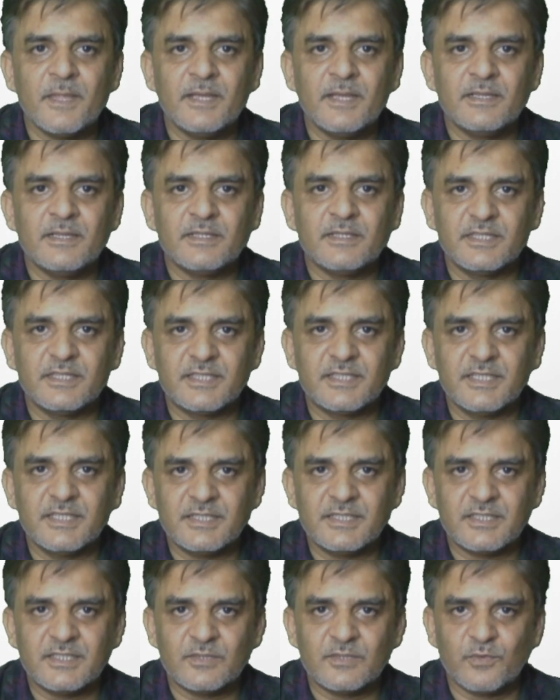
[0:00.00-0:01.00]
This
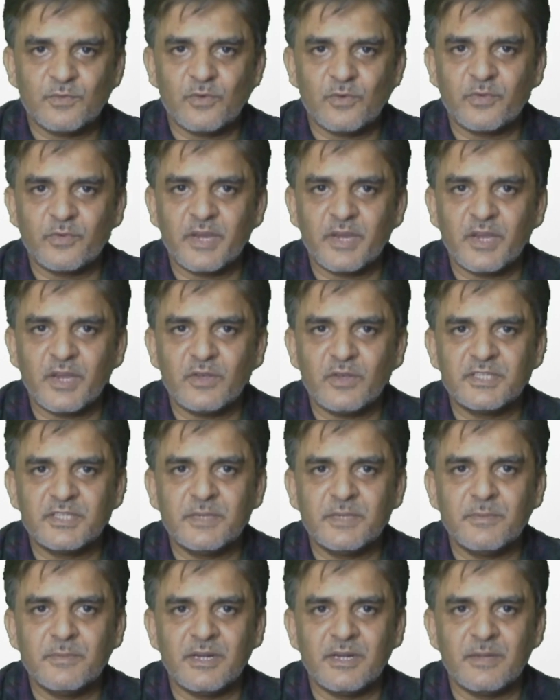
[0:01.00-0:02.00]
is for frequency
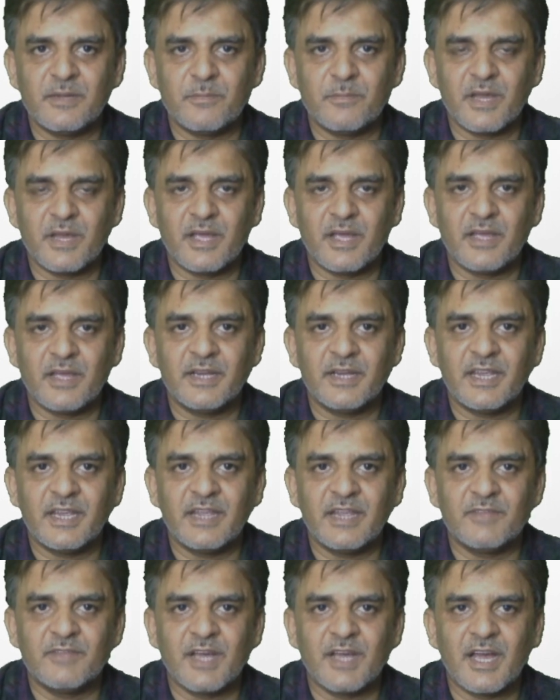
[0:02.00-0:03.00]
multiplier.
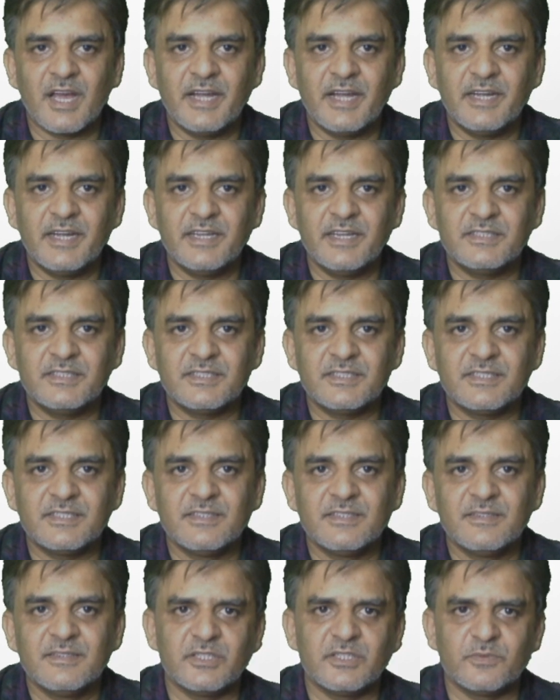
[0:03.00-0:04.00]
If the height is,
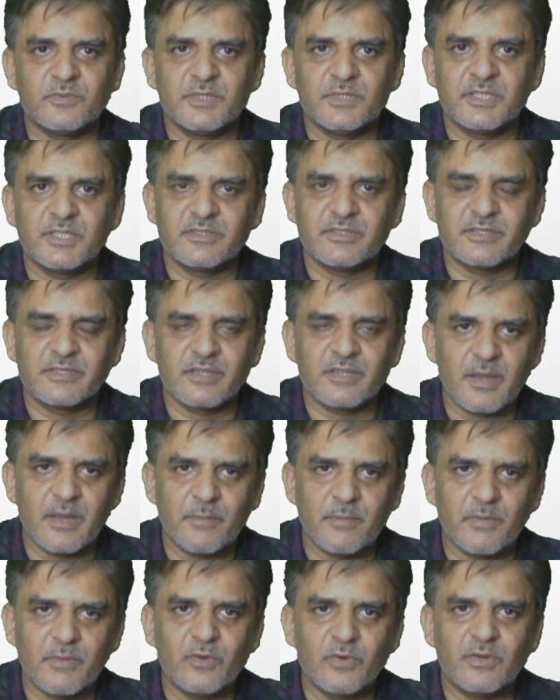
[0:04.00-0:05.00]
which is
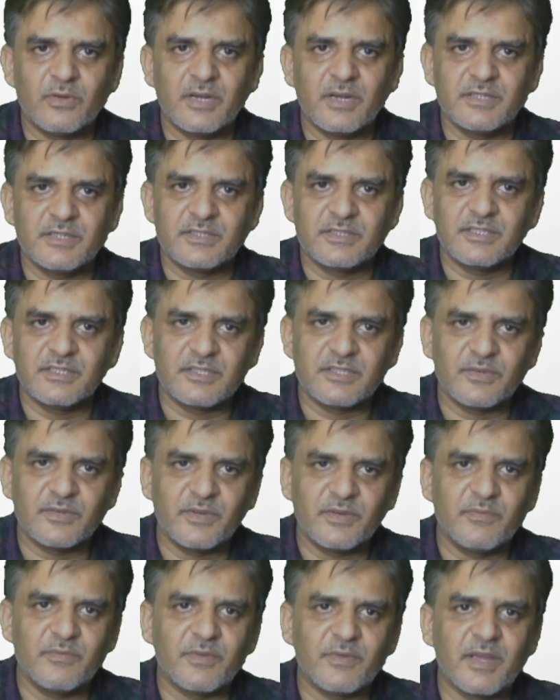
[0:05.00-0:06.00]
about less than
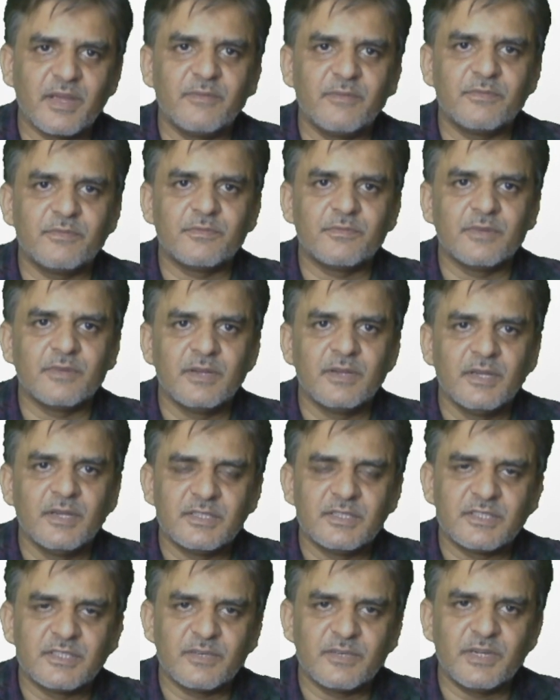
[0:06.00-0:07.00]

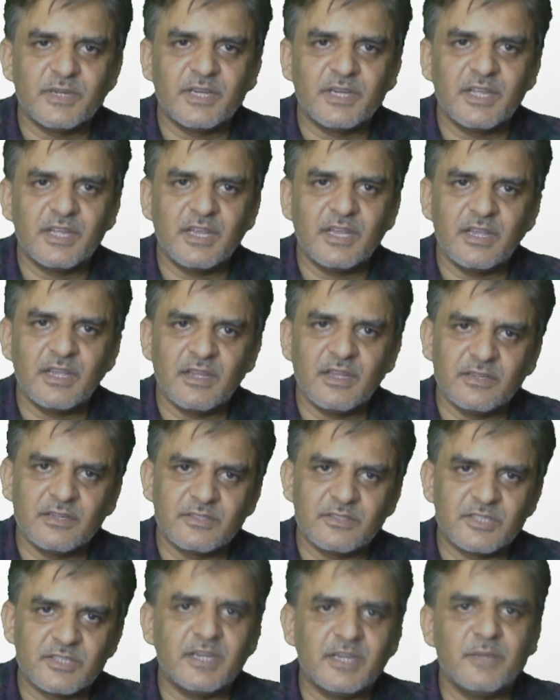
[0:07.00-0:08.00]
70
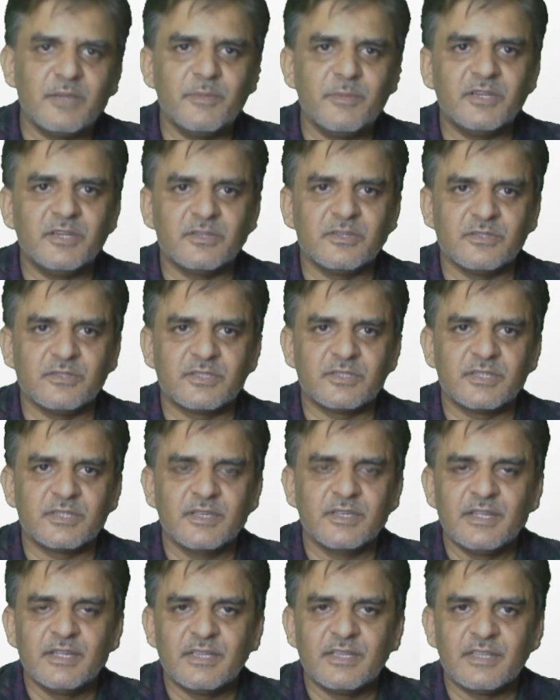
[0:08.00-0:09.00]
centimeters,
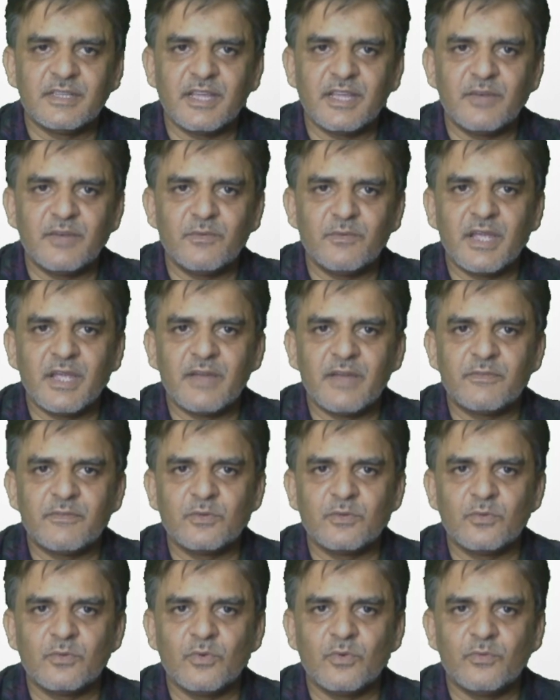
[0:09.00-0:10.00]
then we have to
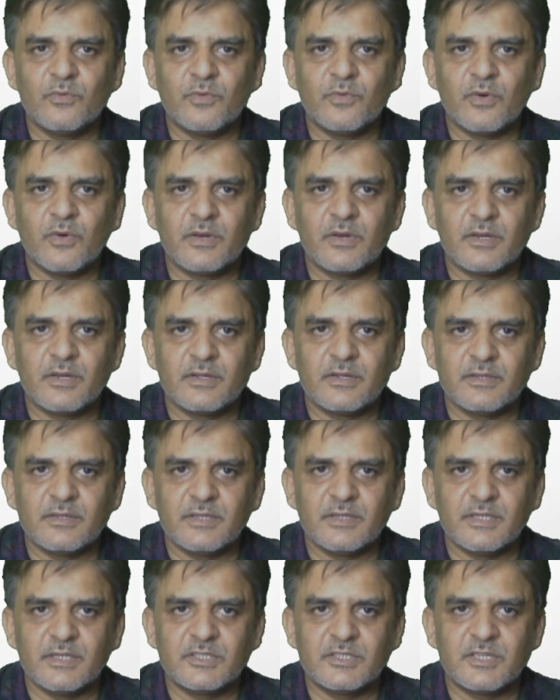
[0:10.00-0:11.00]
go for
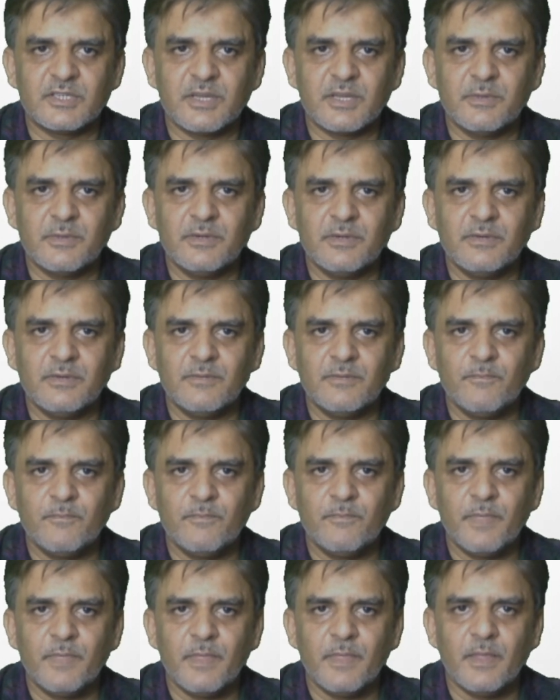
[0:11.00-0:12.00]
this table.
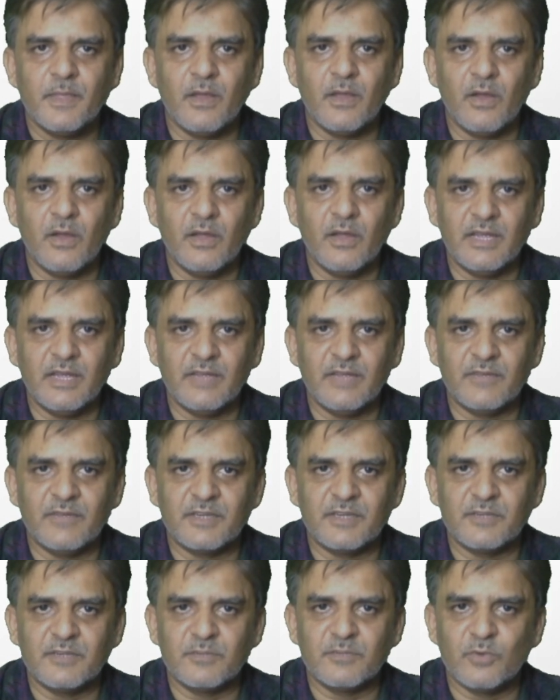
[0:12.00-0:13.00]
If it
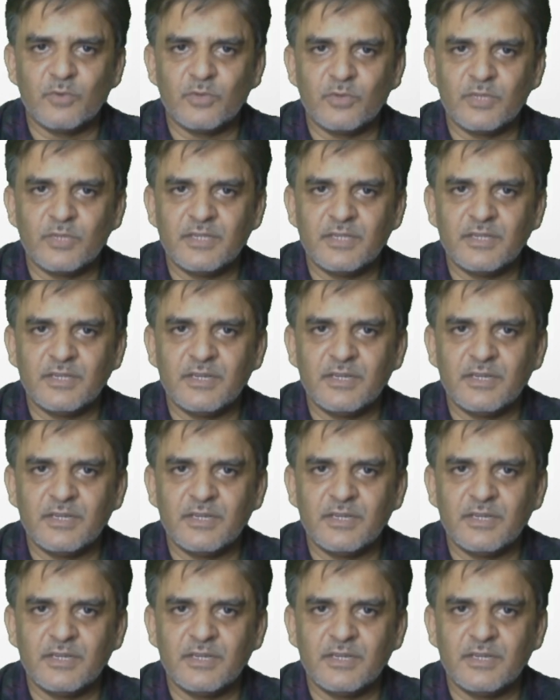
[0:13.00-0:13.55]
is more than 30